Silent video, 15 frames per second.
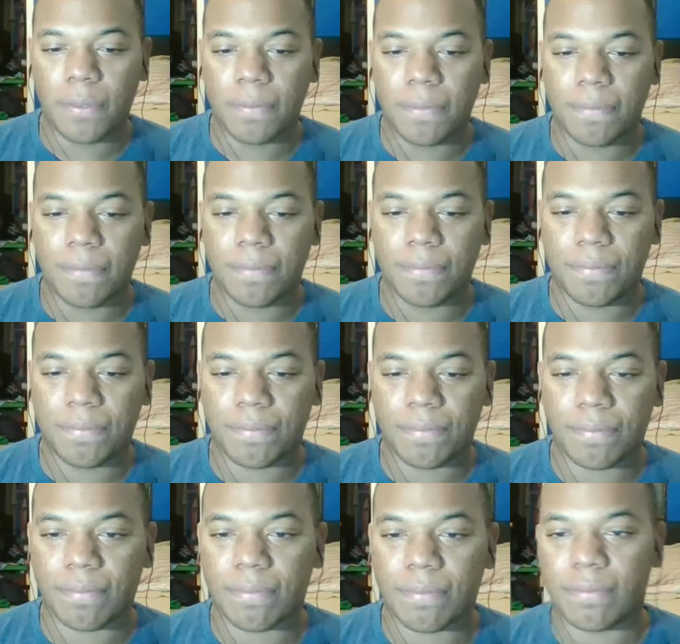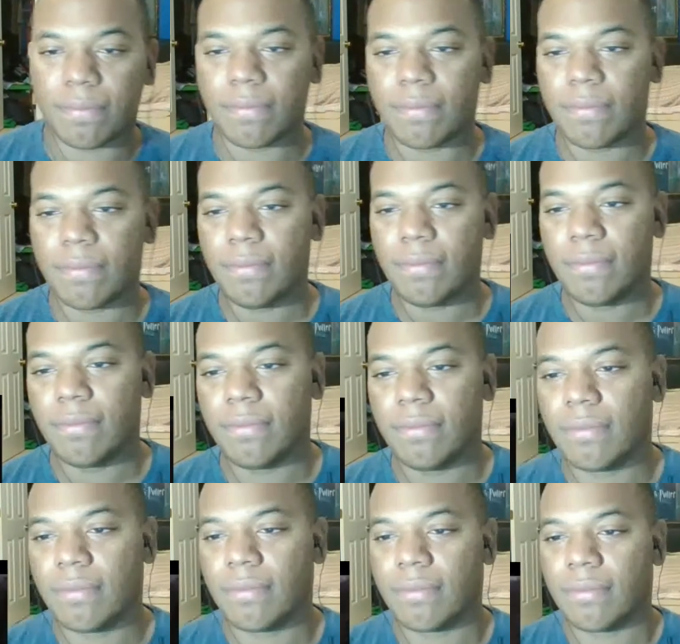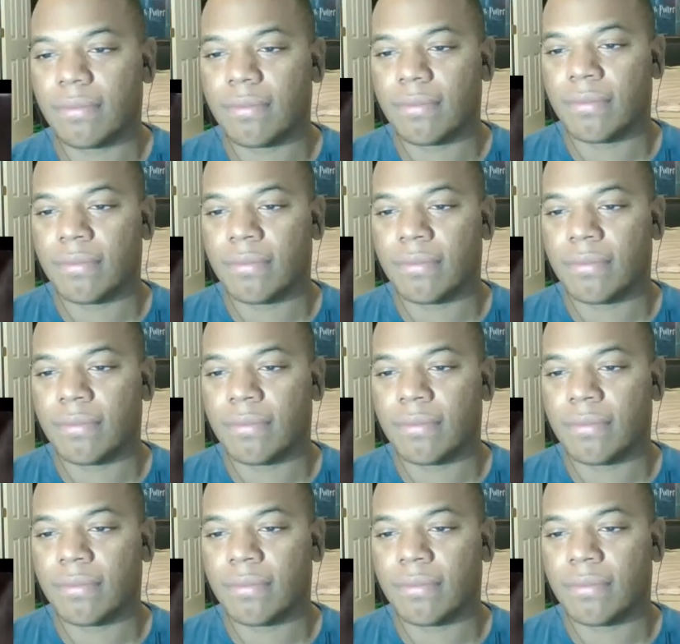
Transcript: (silence)